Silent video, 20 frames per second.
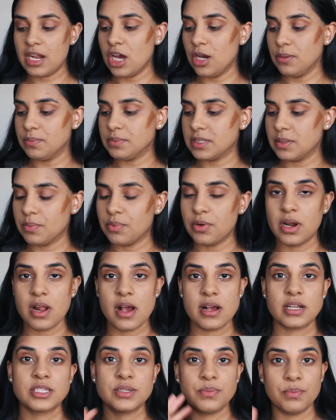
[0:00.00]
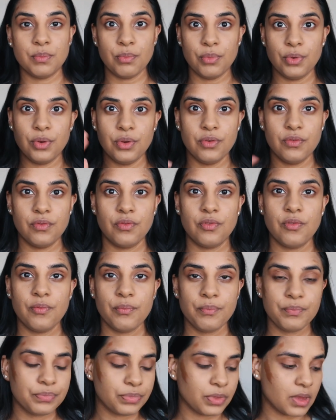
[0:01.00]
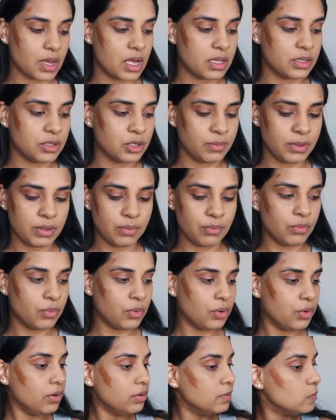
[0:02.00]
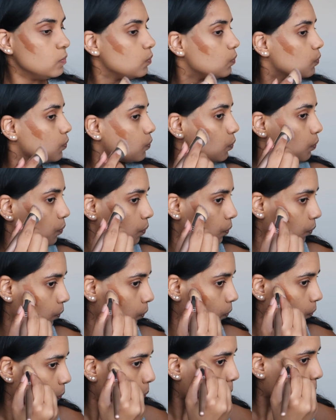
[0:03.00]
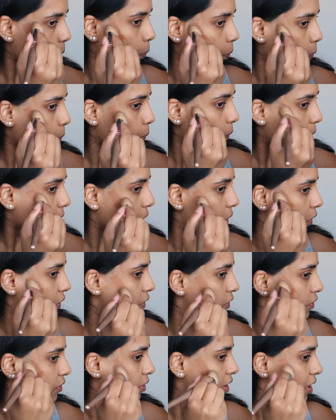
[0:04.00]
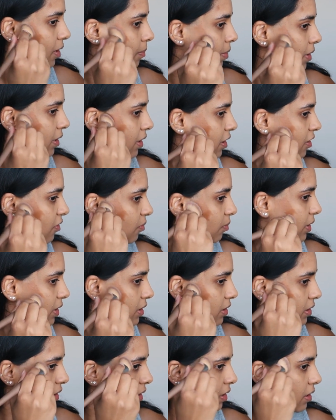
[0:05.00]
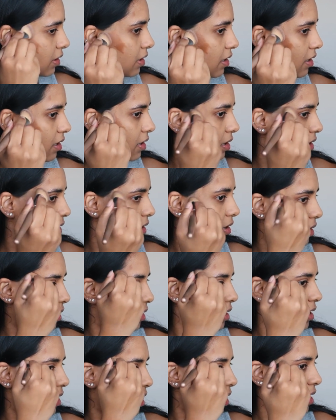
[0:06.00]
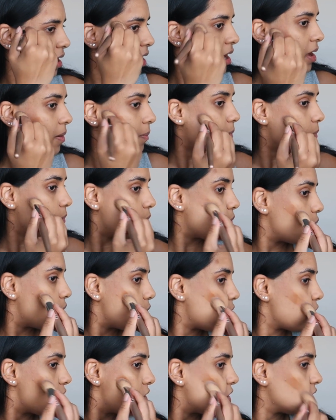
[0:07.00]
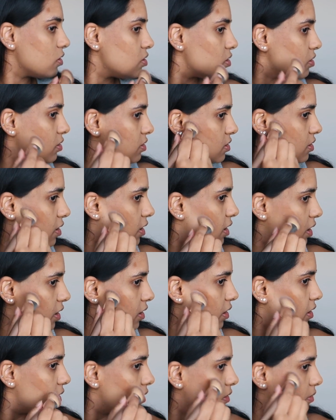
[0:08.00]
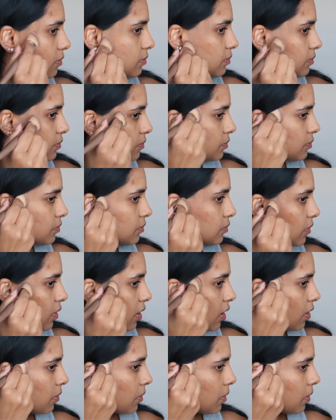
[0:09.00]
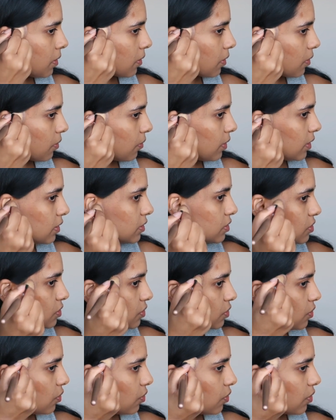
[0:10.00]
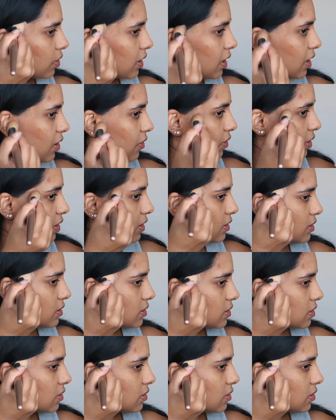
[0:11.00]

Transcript: helps the product move a little bit more. And I start by kind of blending it up and to the side, and then I go into all the areas.